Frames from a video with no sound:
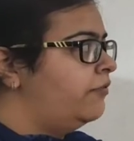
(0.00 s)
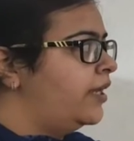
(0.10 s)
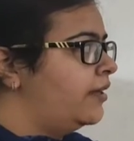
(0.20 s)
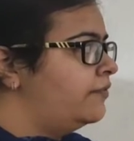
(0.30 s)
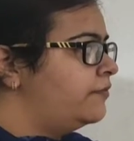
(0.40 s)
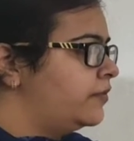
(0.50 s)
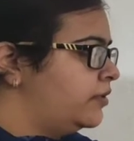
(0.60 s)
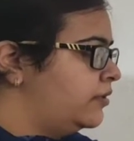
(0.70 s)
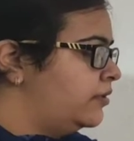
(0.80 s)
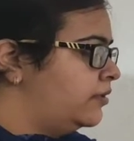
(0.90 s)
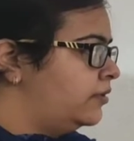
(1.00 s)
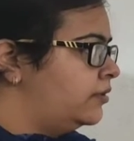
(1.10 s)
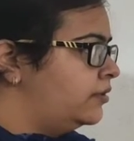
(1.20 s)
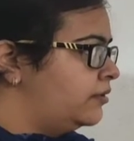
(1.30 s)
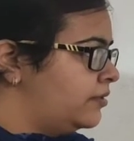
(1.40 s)
We have
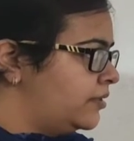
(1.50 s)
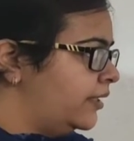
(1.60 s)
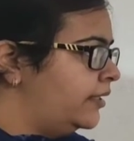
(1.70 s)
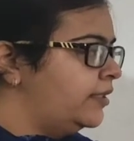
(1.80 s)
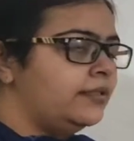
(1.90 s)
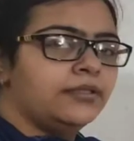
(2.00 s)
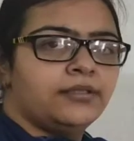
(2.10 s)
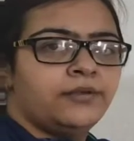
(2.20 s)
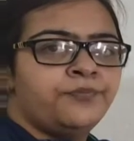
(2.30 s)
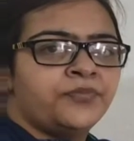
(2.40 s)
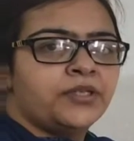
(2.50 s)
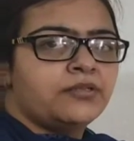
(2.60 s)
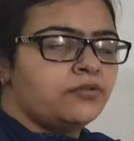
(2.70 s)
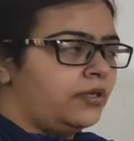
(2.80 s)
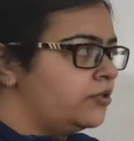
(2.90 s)
studied the
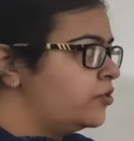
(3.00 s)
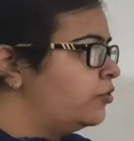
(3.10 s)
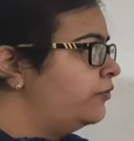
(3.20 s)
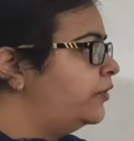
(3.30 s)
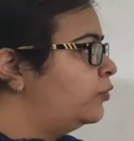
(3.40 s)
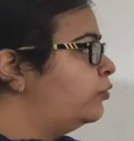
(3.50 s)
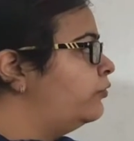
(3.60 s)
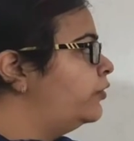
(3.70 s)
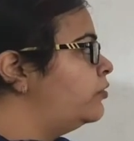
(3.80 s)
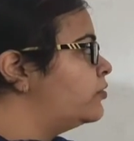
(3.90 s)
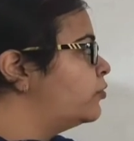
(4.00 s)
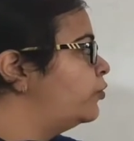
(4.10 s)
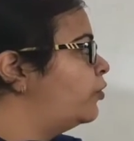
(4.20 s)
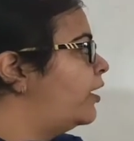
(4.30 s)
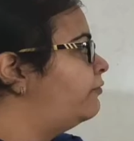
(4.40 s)
structure of the ovule, so
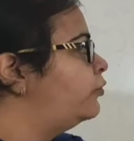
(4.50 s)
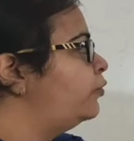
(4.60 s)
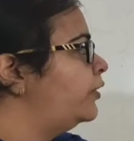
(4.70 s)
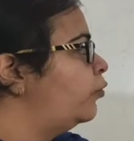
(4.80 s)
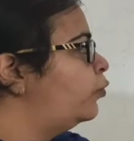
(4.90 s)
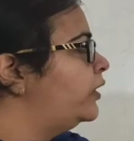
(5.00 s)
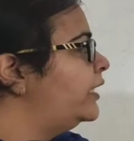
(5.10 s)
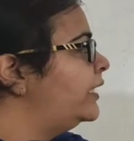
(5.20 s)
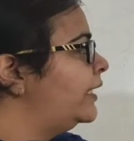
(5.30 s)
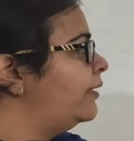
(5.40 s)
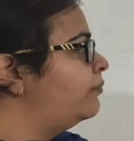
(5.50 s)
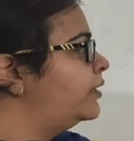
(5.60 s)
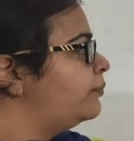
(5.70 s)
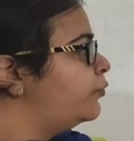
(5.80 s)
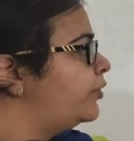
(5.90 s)
you have to only name
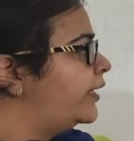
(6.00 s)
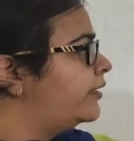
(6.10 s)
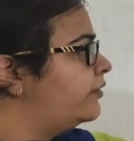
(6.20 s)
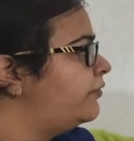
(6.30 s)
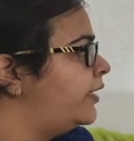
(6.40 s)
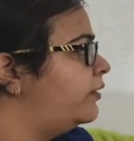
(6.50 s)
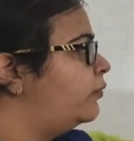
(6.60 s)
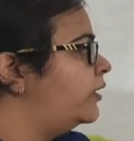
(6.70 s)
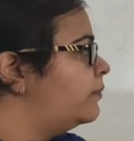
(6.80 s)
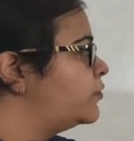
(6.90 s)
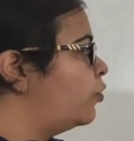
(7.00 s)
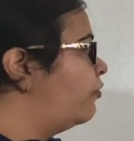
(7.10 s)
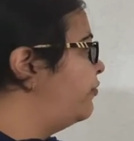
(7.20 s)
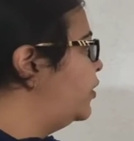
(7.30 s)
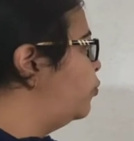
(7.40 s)
the protective envelopes
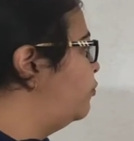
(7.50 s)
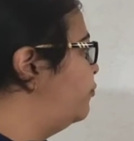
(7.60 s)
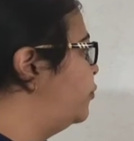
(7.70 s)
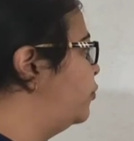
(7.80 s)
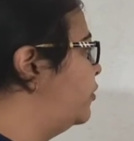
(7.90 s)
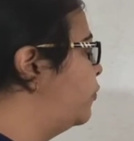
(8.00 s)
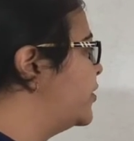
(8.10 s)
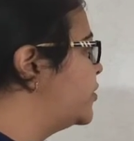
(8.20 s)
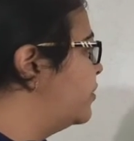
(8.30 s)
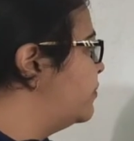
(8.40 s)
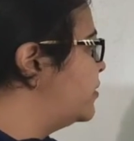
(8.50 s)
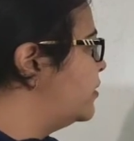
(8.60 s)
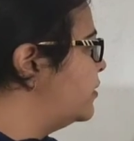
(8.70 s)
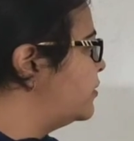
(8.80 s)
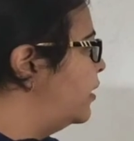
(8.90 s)
of an ovule. Question number
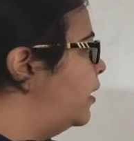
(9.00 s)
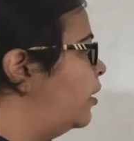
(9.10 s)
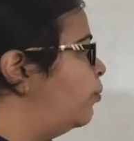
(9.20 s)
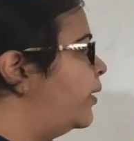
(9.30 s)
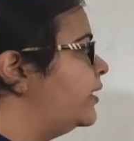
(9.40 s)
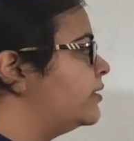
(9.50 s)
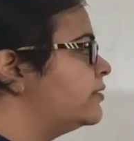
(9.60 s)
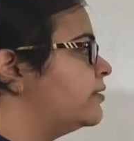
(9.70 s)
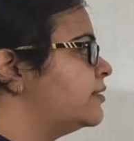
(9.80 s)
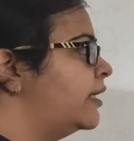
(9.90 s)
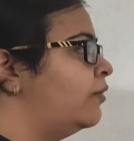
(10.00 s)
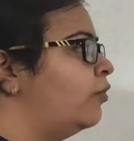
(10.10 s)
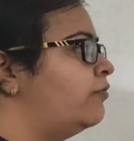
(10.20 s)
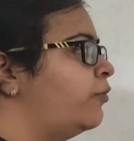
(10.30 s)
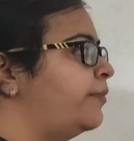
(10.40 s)
6, when does the cell
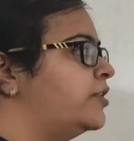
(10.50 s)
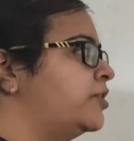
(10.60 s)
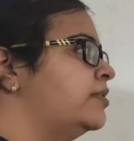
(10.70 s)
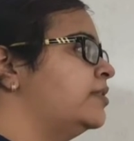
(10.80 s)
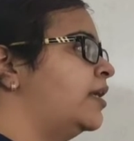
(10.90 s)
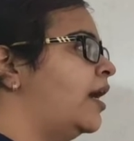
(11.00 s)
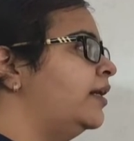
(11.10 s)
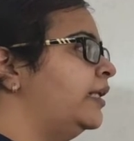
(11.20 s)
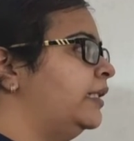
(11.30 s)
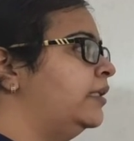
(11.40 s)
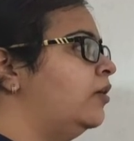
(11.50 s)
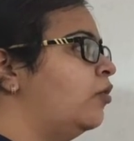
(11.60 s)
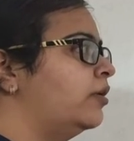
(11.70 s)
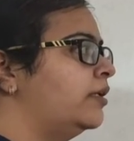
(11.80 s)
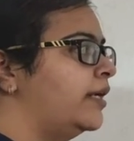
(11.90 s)
wall formation start in the
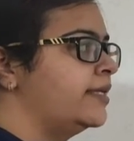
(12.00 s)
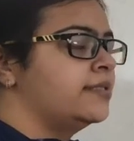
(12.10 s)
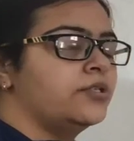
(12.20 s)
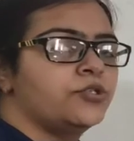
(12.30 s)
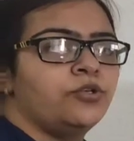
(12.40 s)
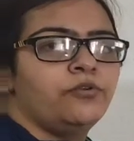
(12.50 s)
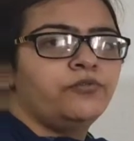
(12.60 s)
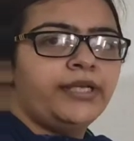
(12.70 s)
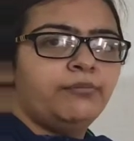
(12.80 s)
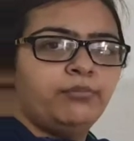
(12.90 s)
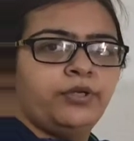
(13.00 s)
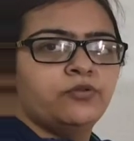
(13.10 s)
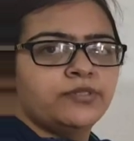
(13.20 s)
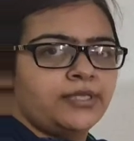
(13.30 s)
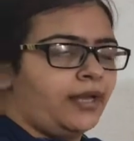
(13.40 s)
organization of the
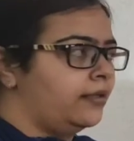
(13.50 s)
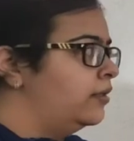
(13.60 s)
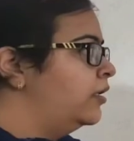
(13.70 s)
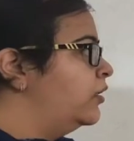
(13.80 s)
embryo sac?